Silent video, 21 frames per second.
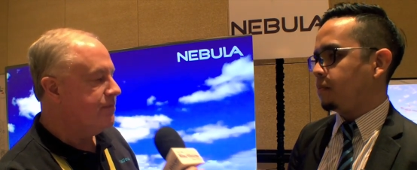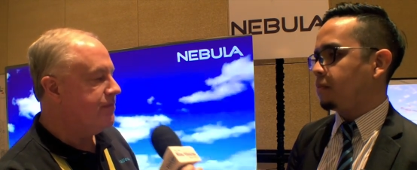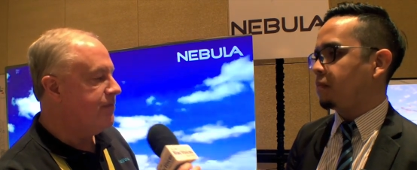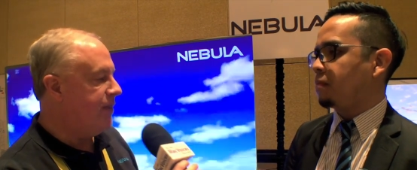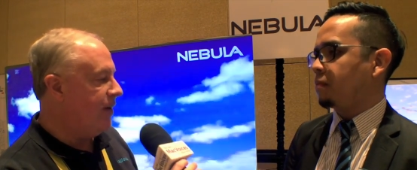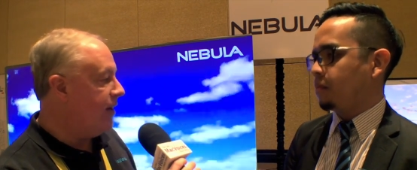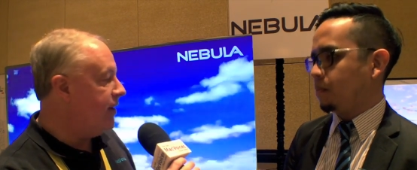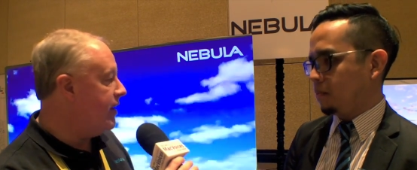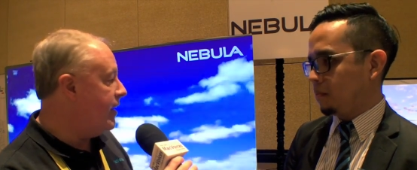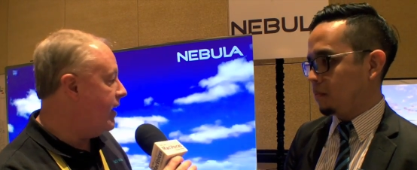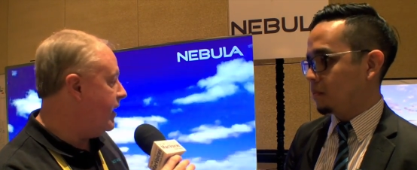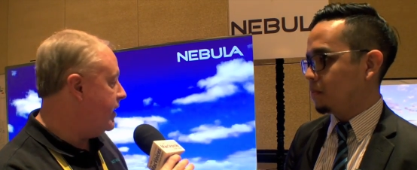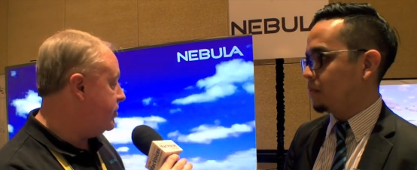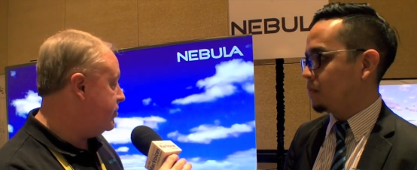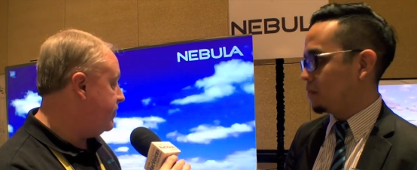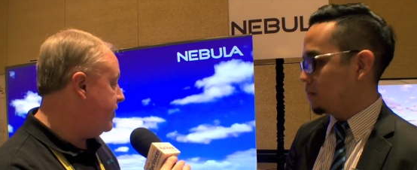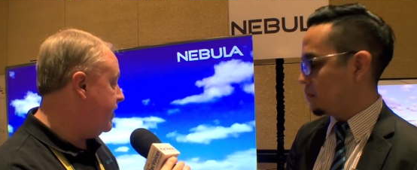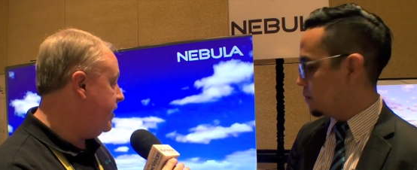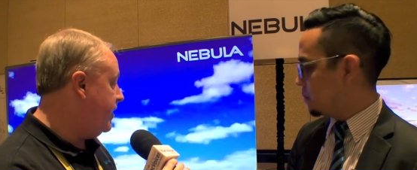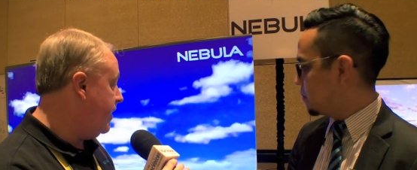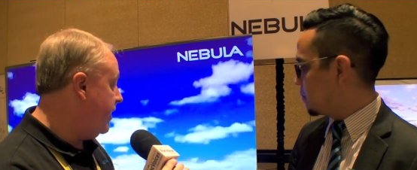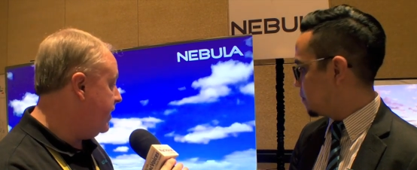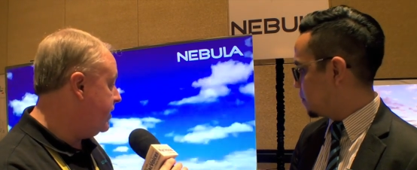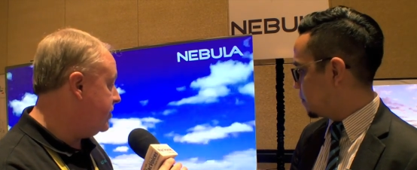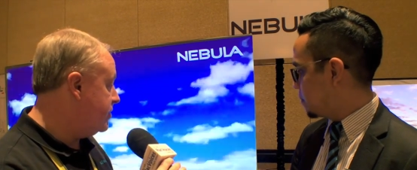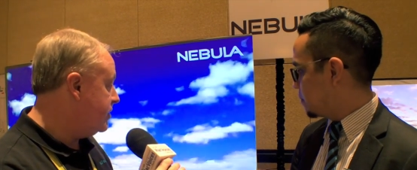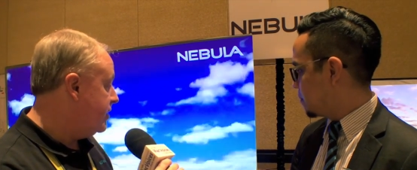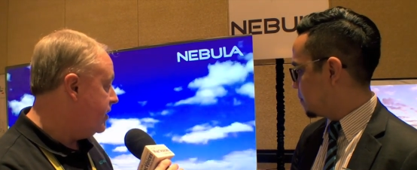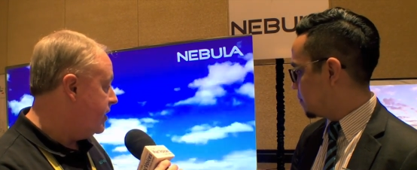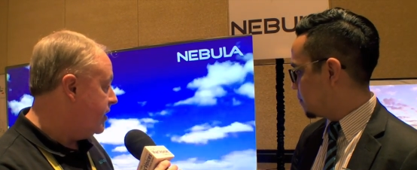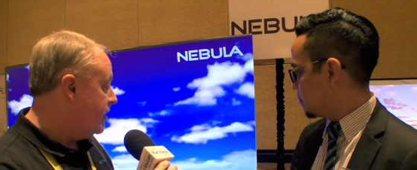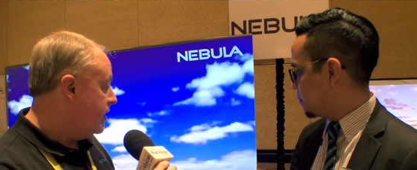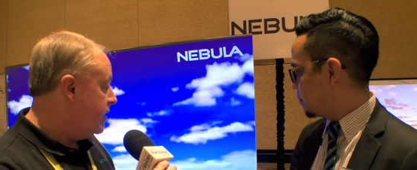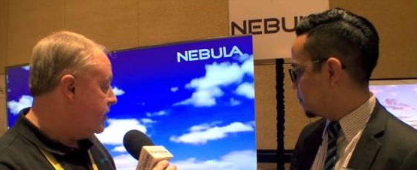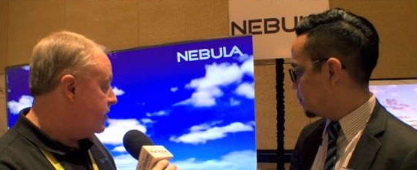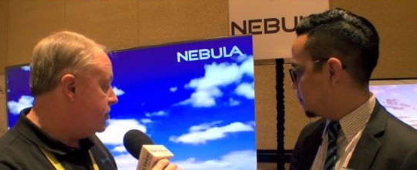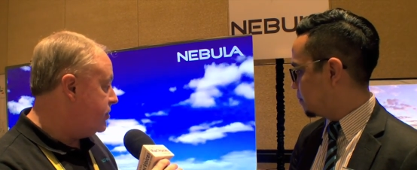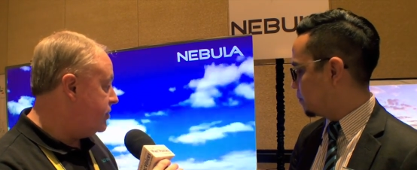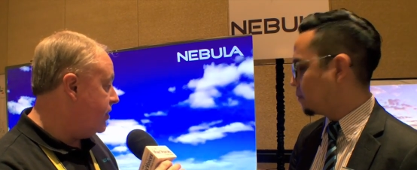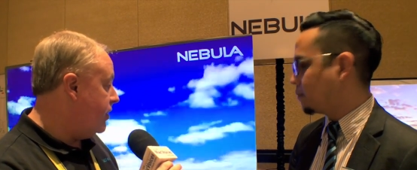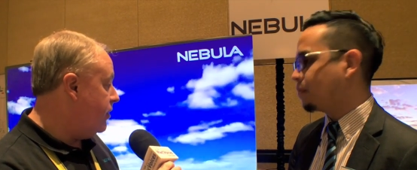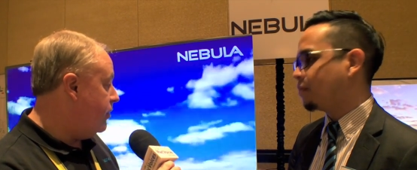Speaker 1: Very nice, very nice.
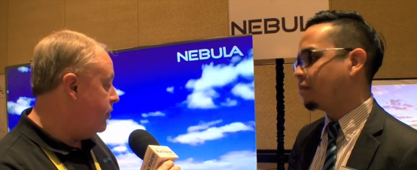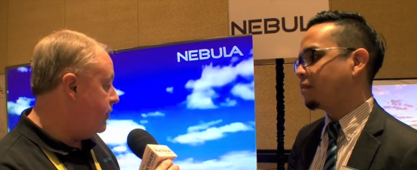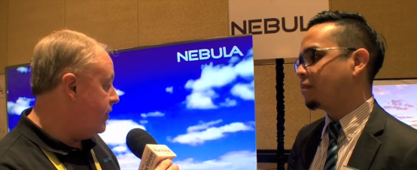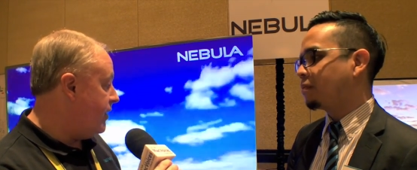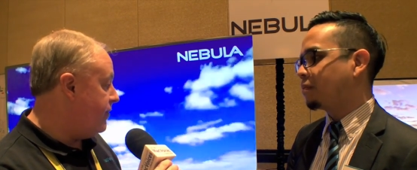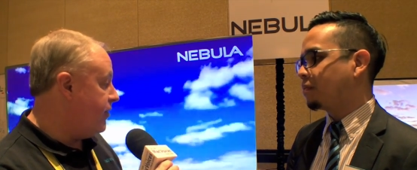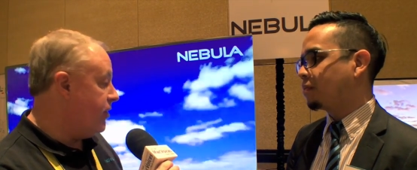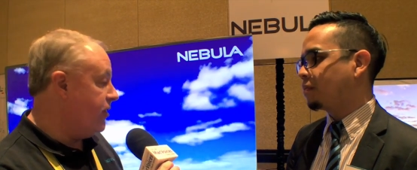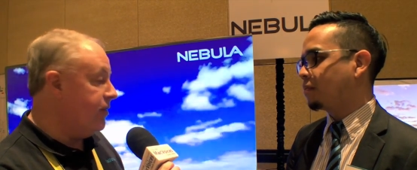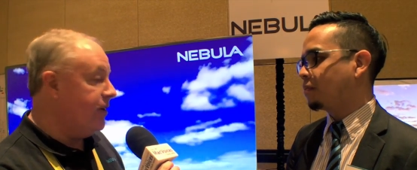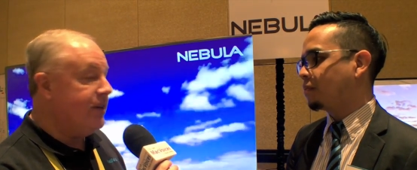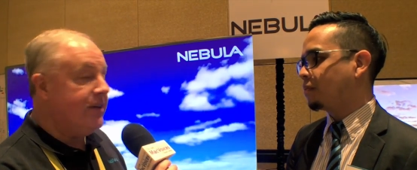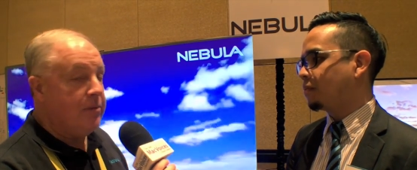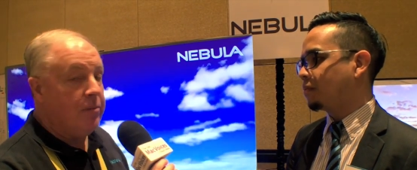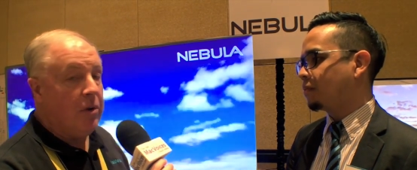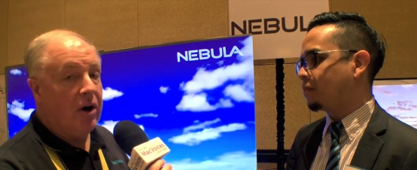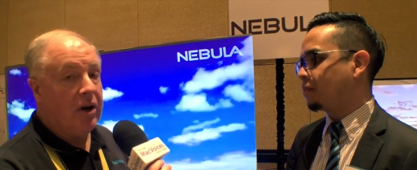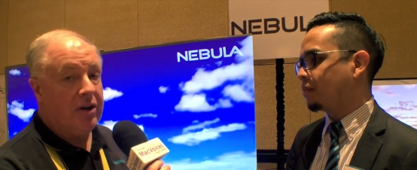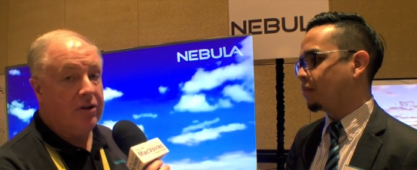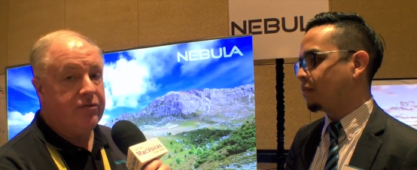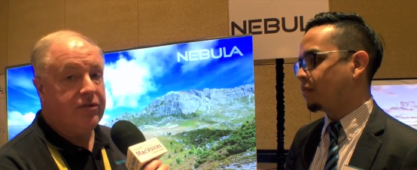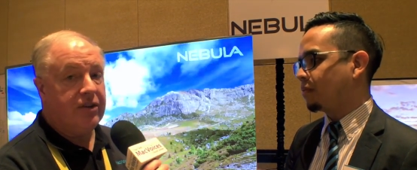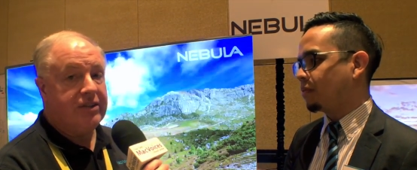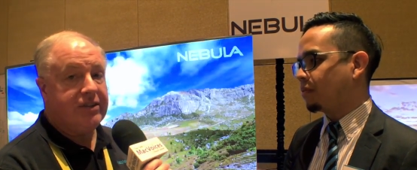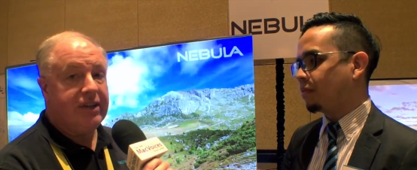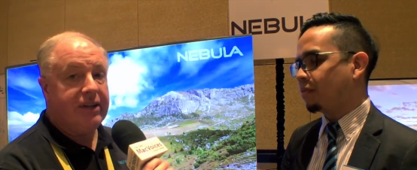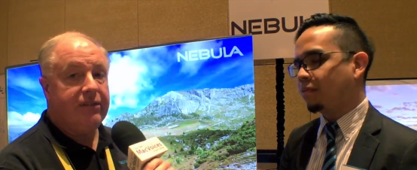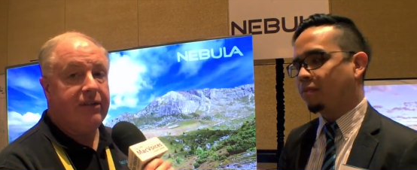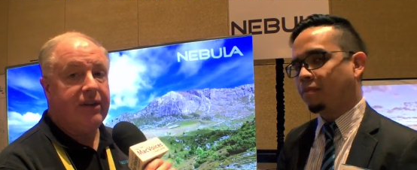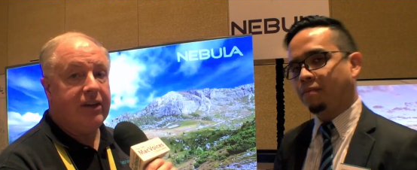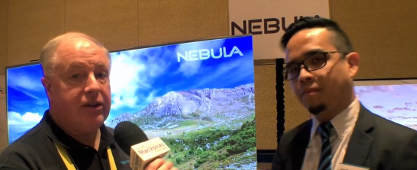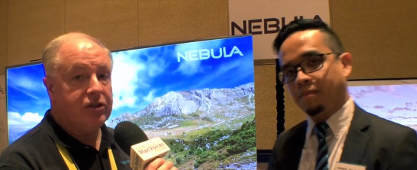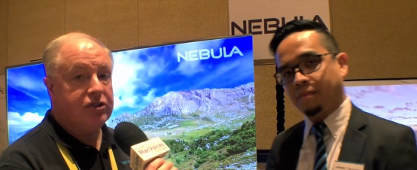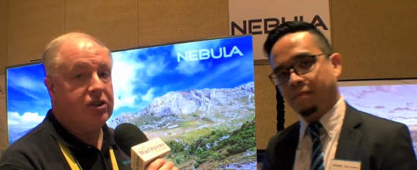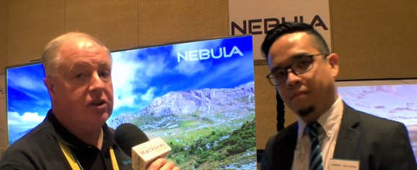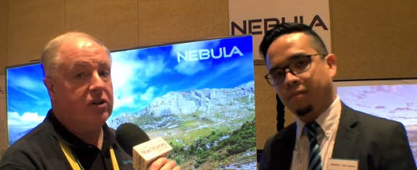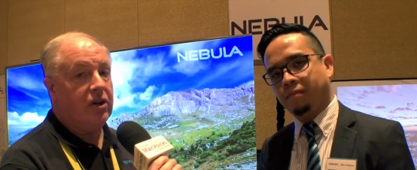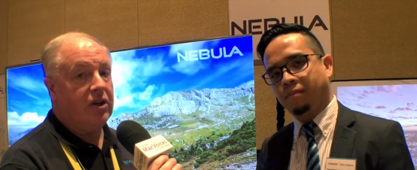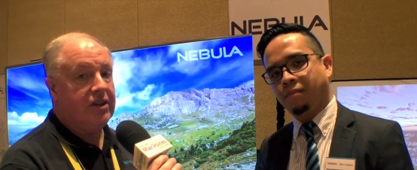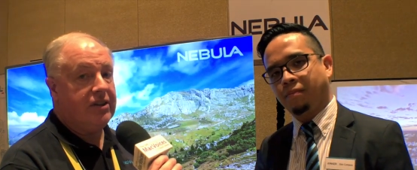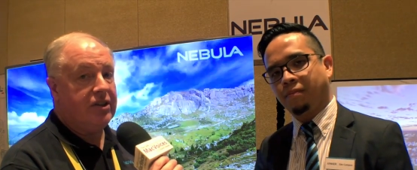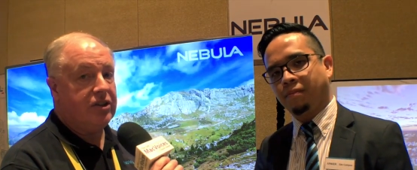So if you're in the market for a TV, you
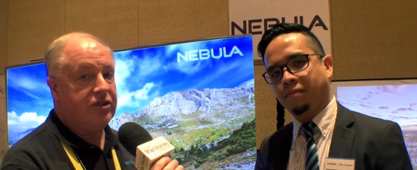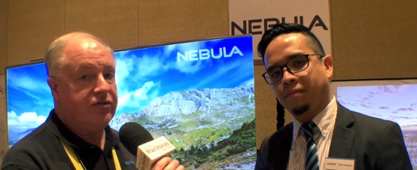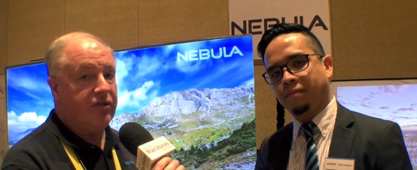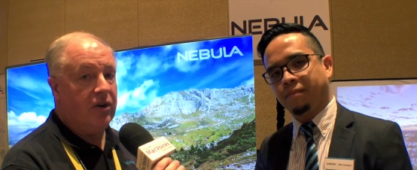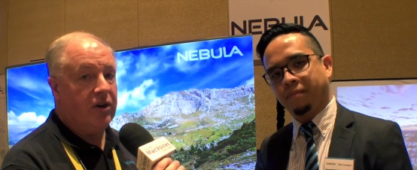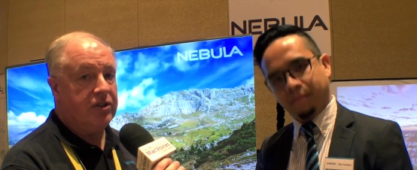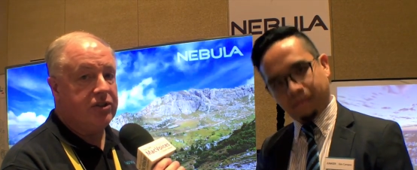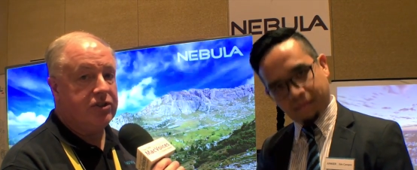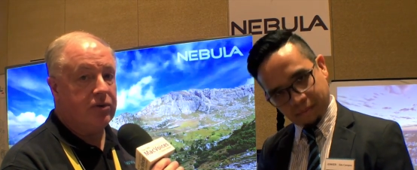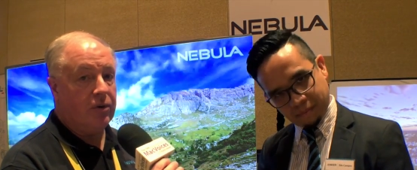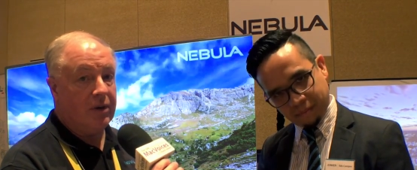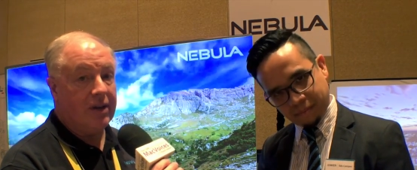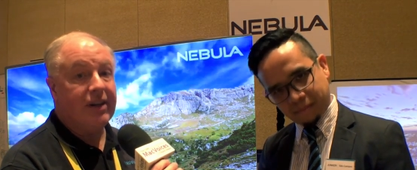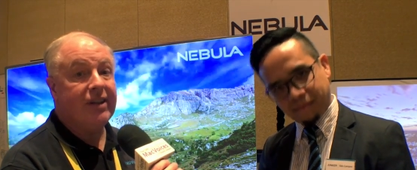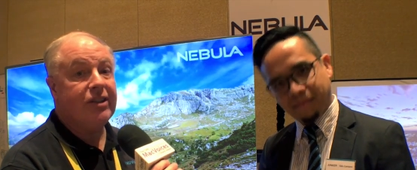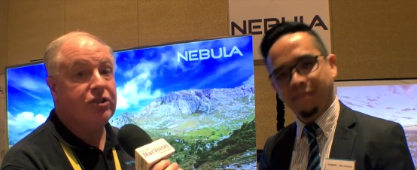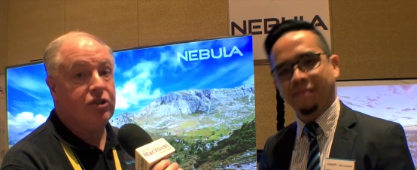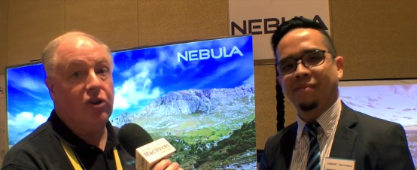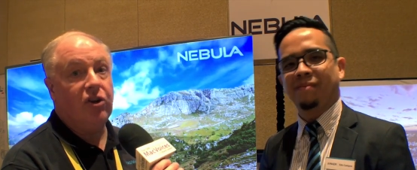should look at this first, or at least